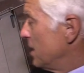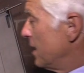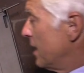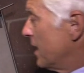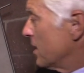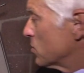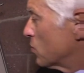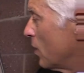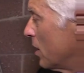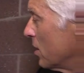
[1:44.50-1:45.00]

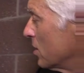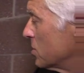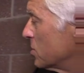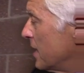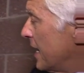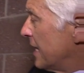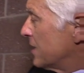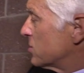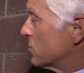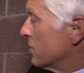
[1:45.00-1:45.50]
as well as
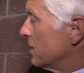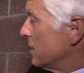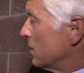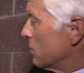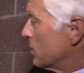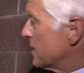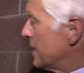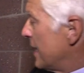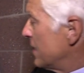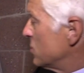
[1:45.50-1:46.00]
answering the
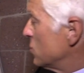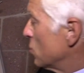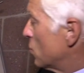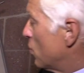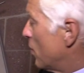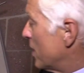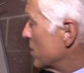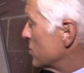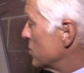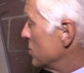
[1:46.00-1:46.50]
retention
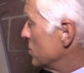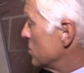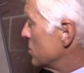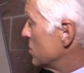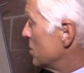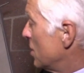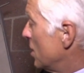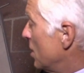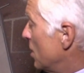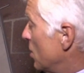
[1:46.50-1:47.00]

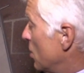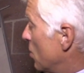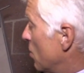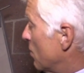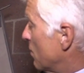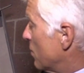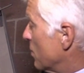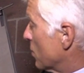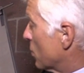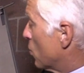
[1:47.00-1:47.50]
questions
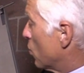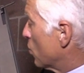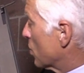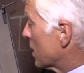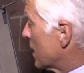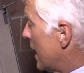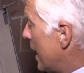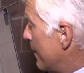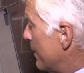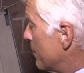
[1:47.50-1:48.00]
for the Court
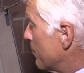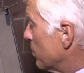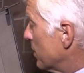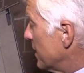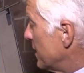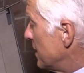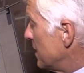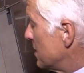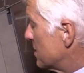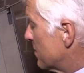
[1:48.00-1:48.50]
of Common
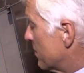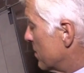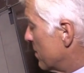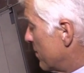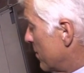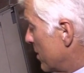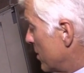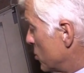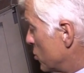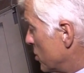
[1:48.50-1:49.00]
Pleas for the
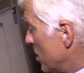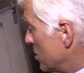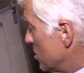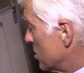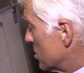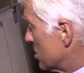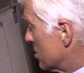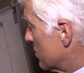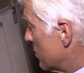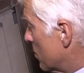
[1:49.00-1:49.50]
various
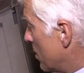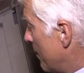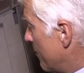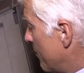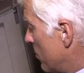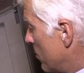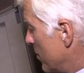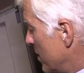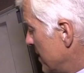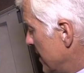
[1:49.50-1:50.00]
judges up
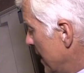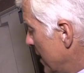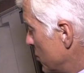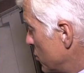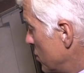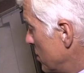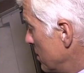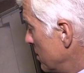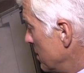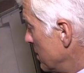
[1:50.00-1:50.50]
for
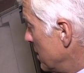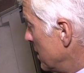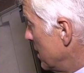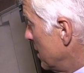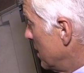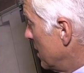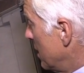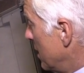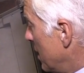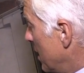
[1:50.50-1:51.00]
retention.
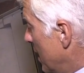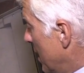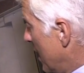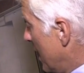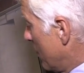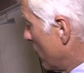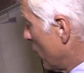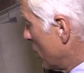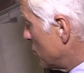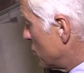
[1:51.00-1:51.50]

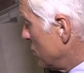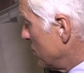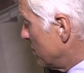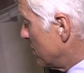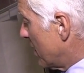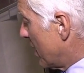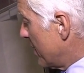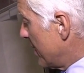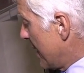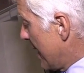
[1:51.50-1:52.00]
And once you've
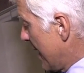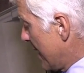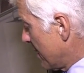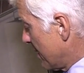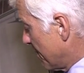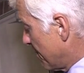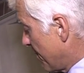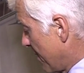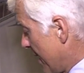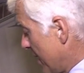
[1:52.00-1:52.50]
done that,
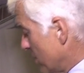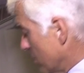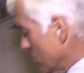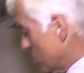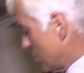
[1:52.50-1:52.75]
the final